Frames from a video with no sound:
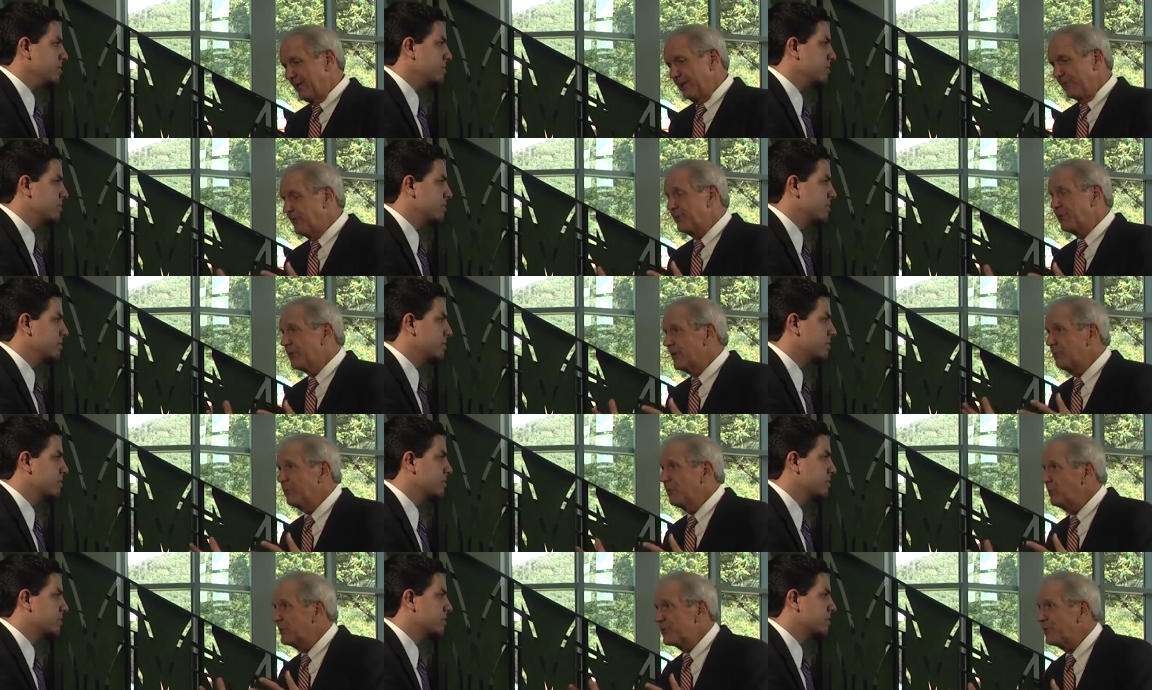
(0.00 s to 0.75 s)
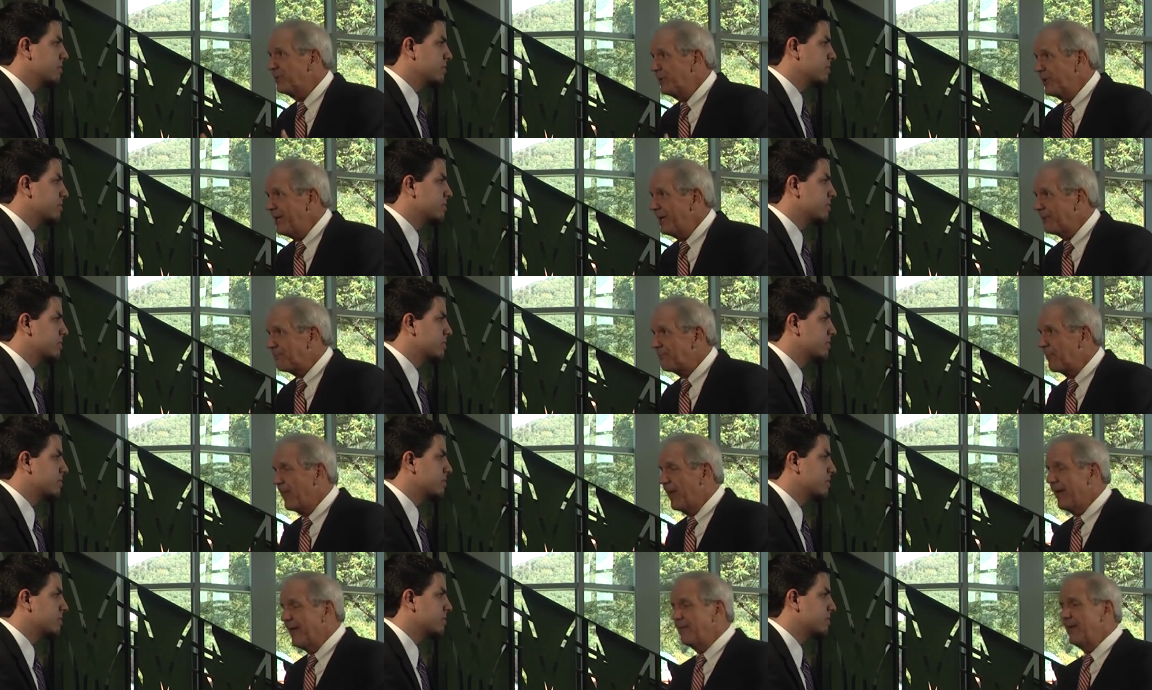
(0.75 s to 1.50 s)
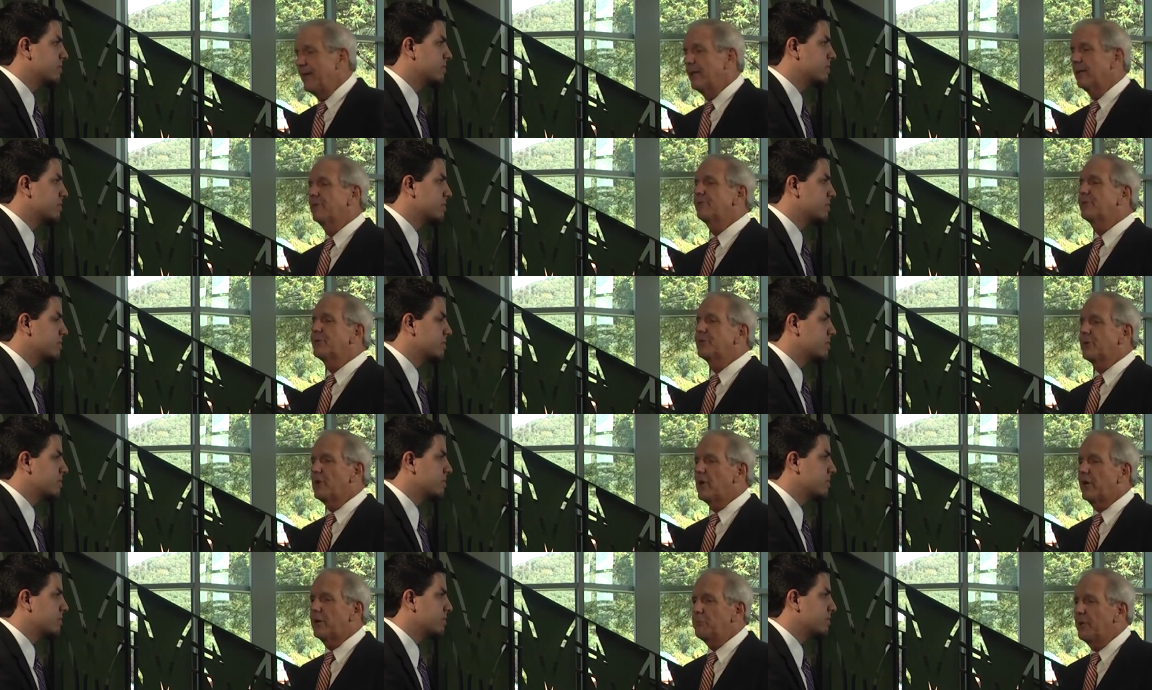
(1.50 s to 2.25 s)
Speaker 1: love to talk about what's going on, and they love to
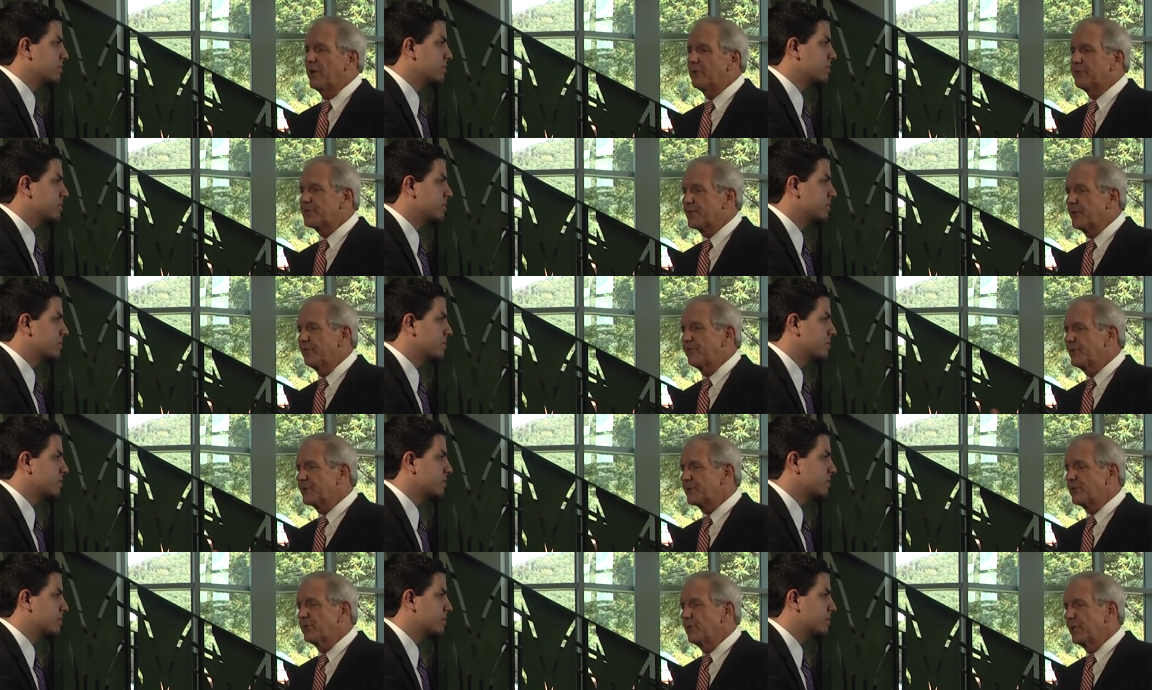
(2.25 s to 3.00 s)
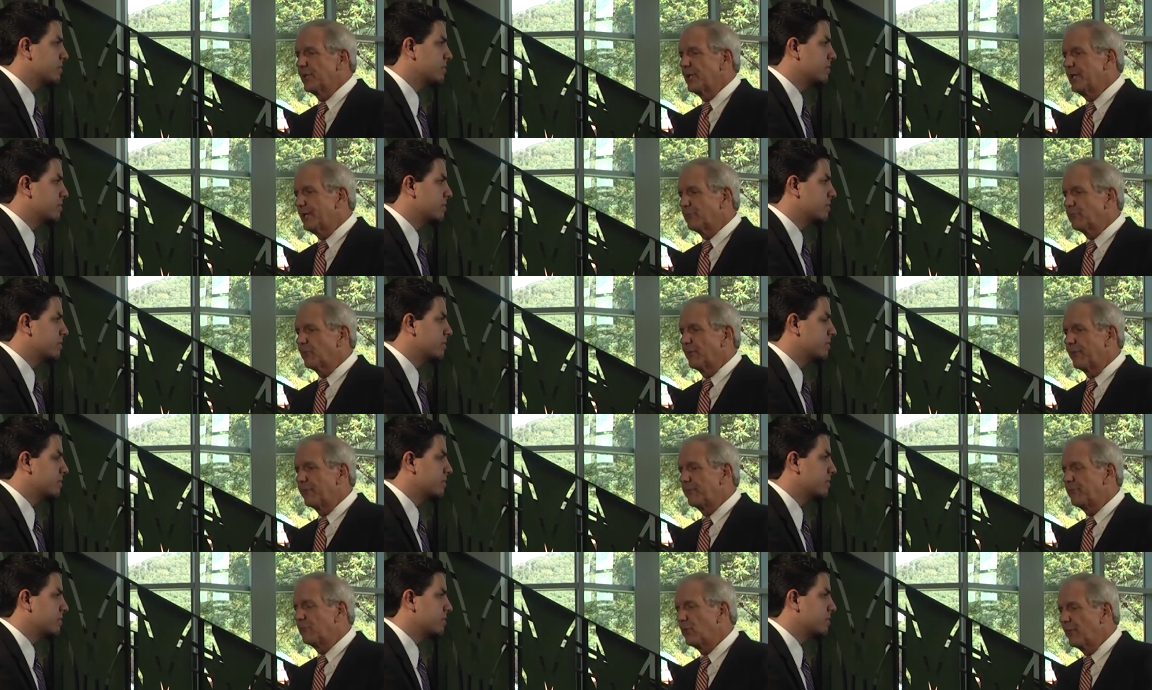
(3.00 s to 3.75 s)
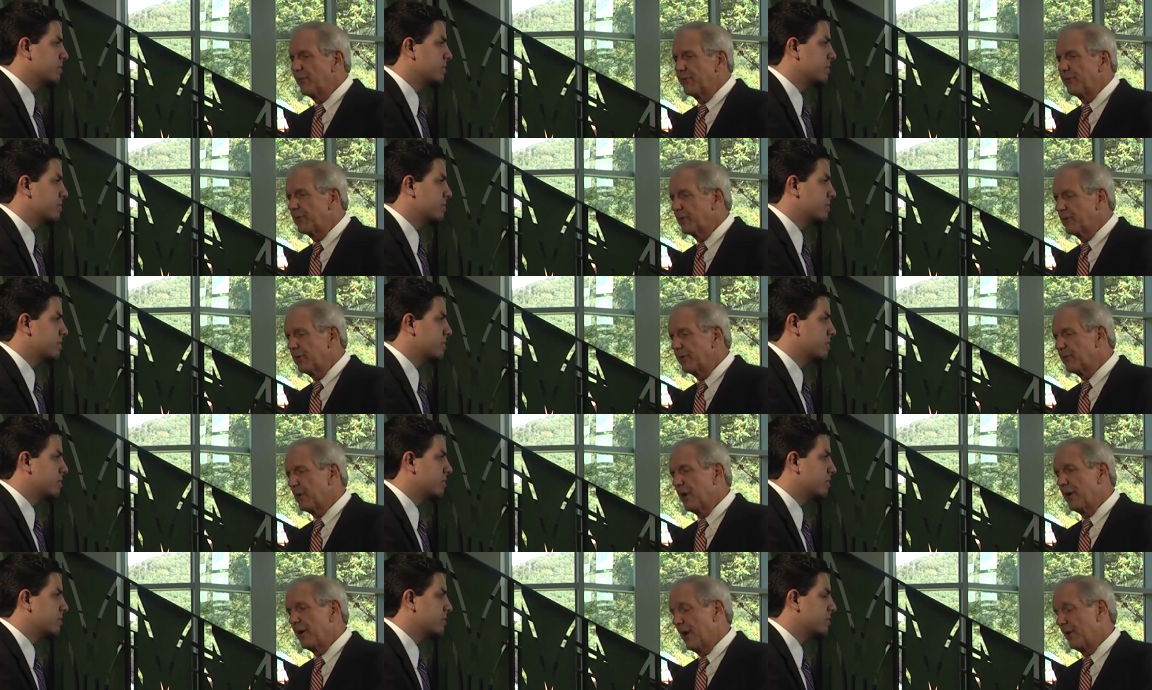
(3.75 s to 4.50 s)
talk about stuff that's going on with, with uh,
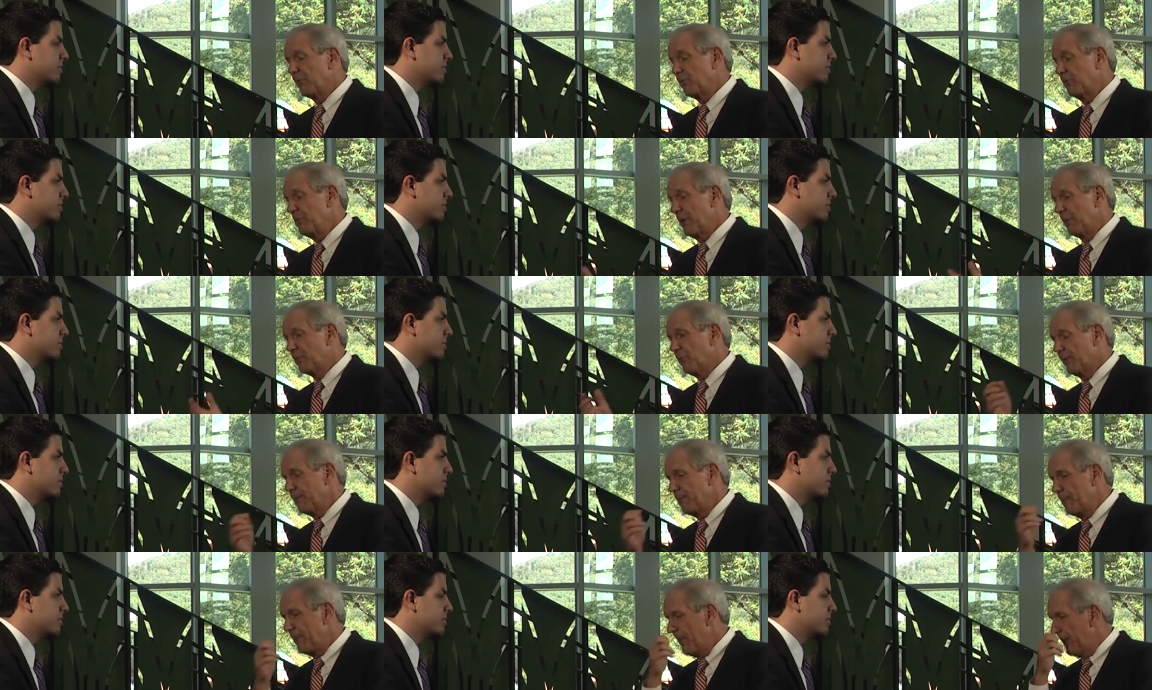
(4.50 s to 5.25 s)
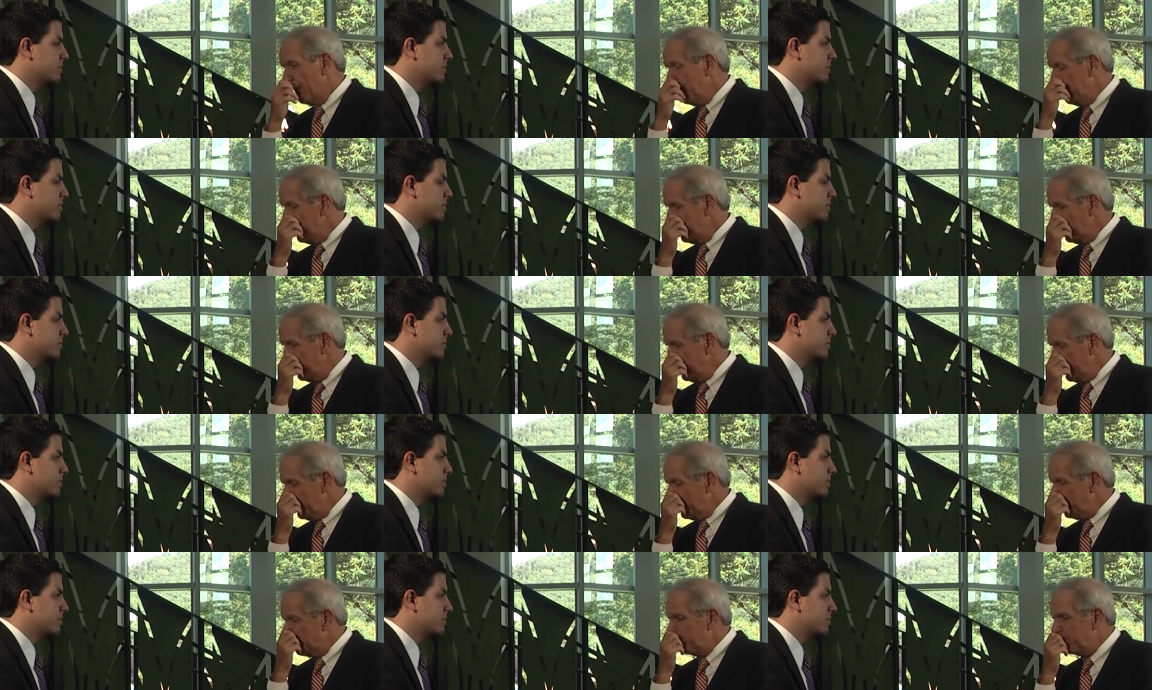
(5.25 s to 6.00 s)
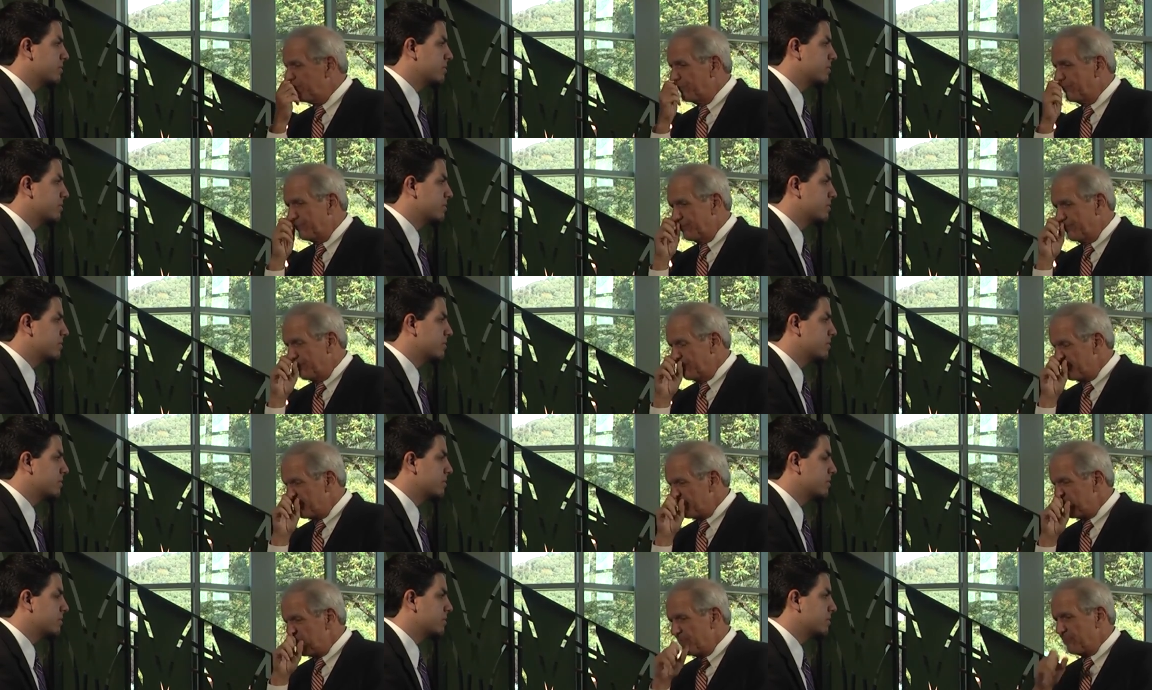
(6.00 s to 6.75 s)
other, I, I remember, um,
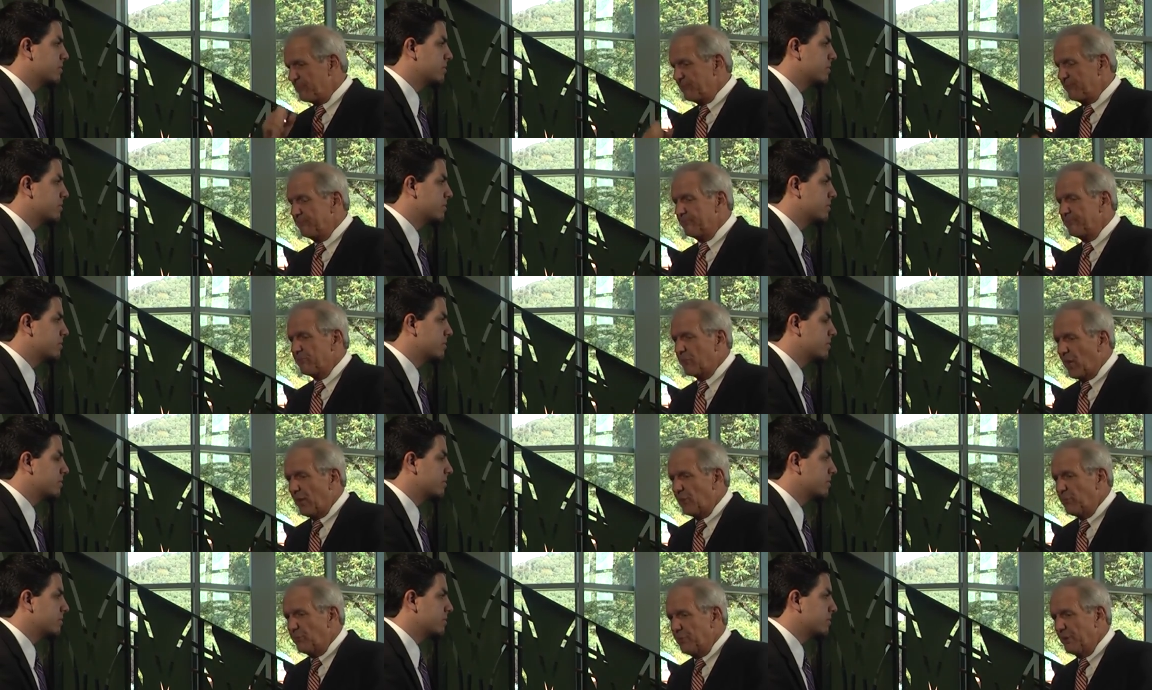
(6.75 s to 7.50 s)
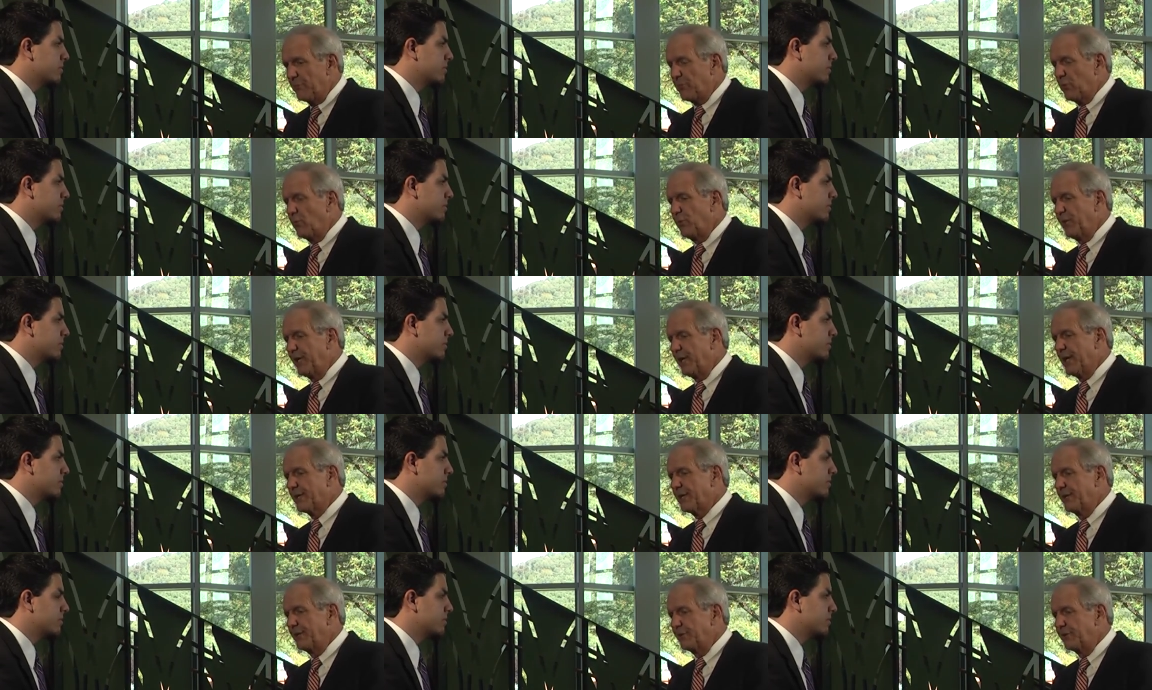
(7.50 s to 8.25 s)
I remember we got an